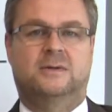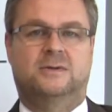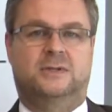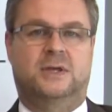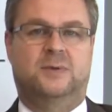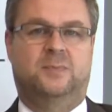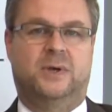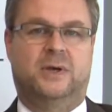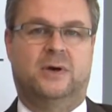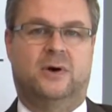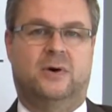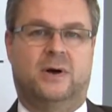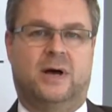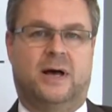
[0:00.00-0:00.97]

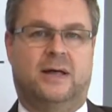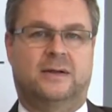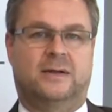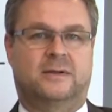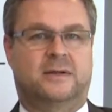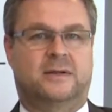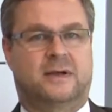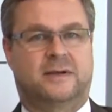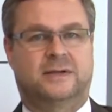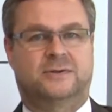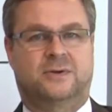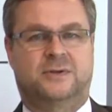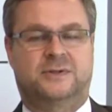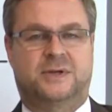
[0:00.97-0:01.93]
TPO and
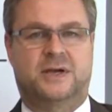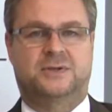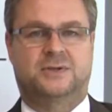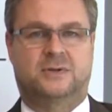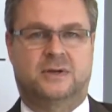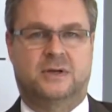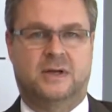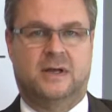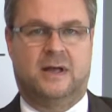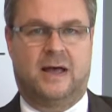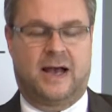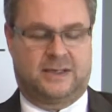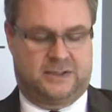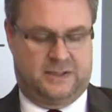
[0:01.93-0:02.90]
internationalization
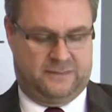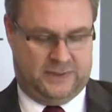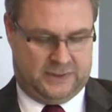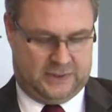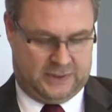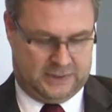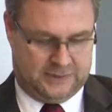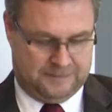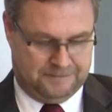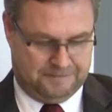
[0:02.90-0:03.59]
activities.